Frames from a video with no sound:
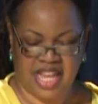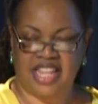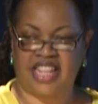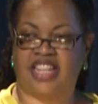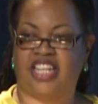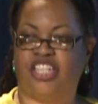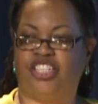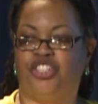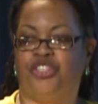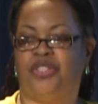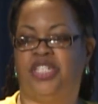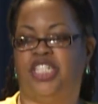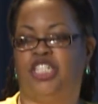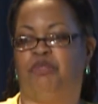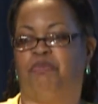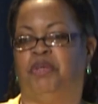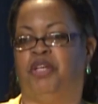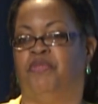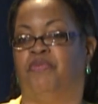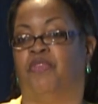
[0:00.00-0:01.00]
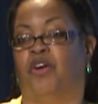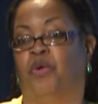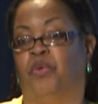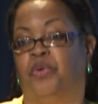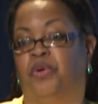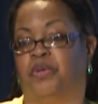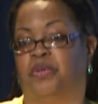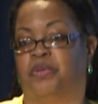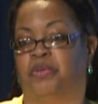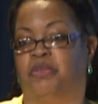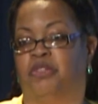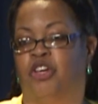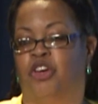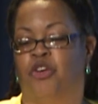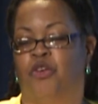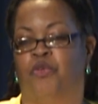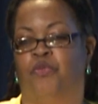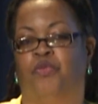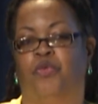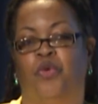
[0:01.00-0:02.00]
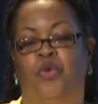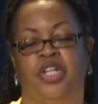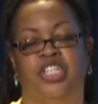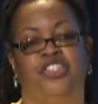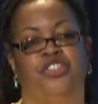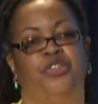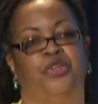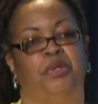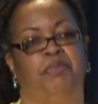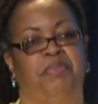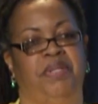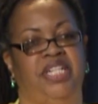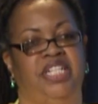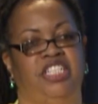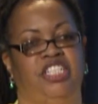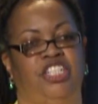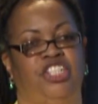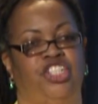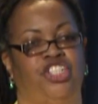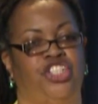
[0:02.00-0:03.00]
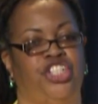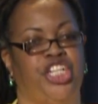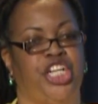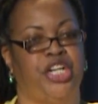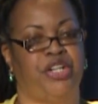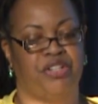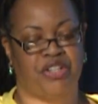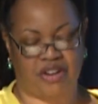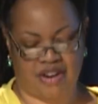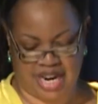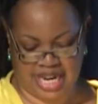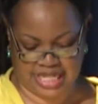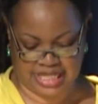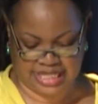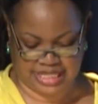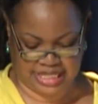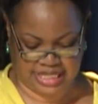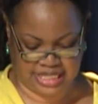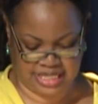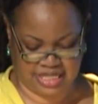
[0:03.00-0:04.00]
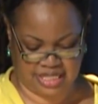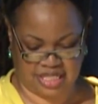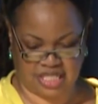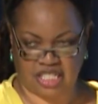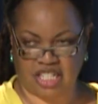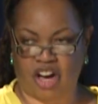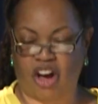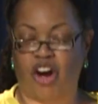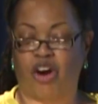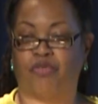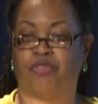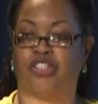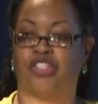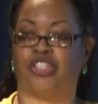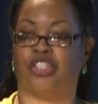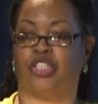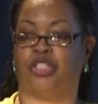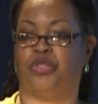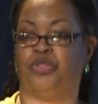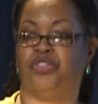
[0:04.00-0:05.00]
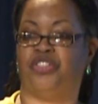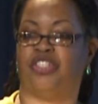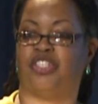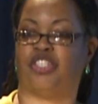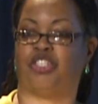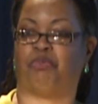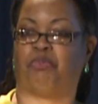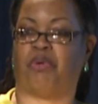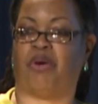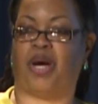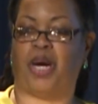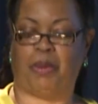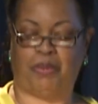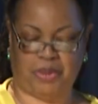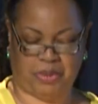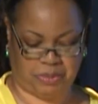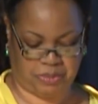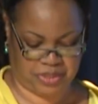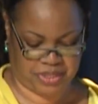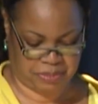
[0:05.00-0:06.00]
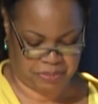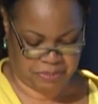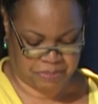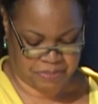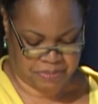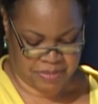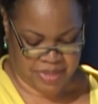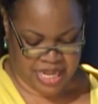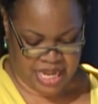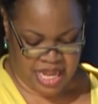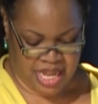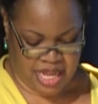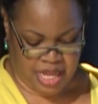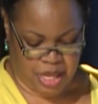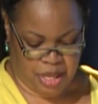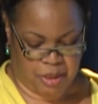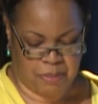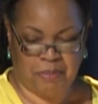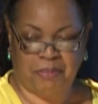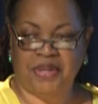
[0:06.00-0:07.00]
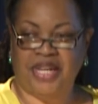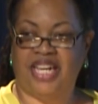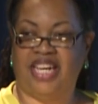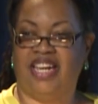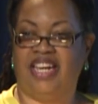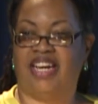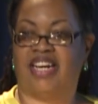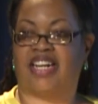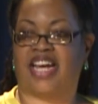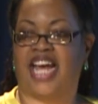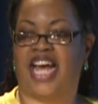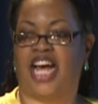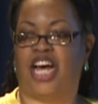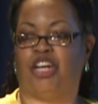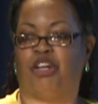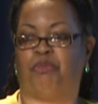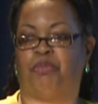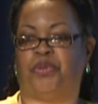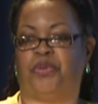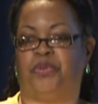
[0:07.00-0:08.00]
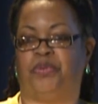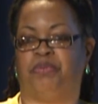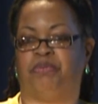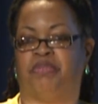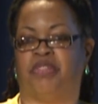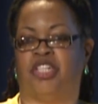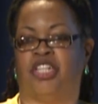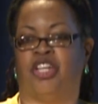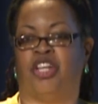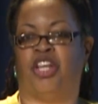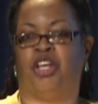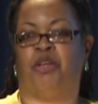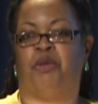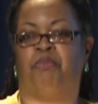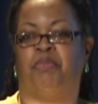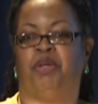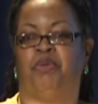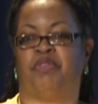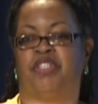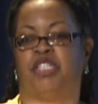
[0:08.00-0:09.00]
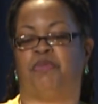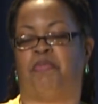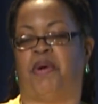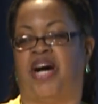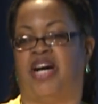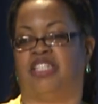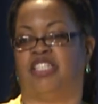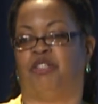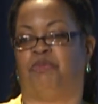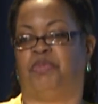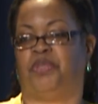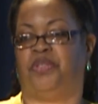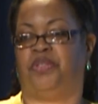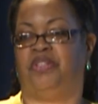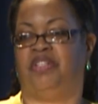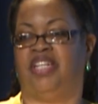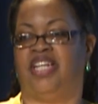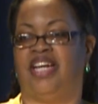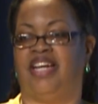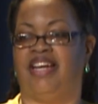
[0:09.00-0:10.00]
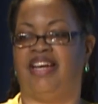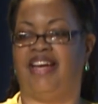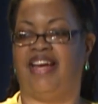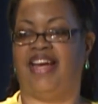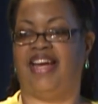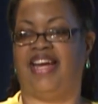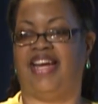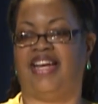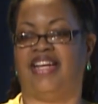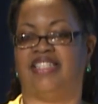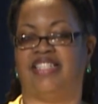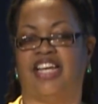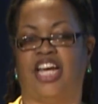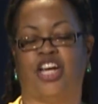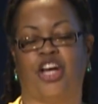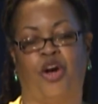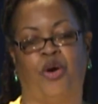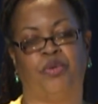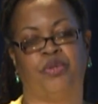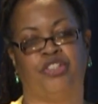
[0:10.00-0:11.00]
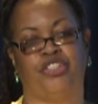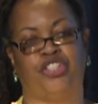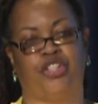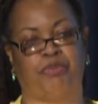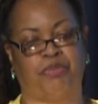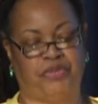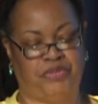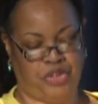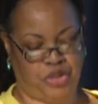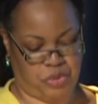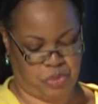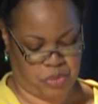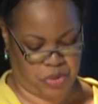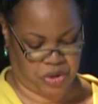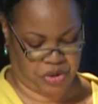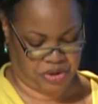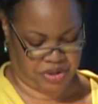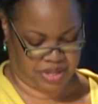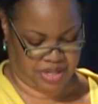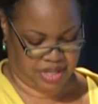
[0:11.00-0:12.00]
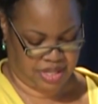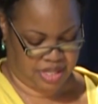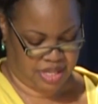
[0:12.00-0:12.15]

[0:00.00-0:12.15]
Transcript: Then you need to be vocal. Voice your opinions, share your ideas, offer solutions to problems. Be accountable be responsible and take ownership of your work.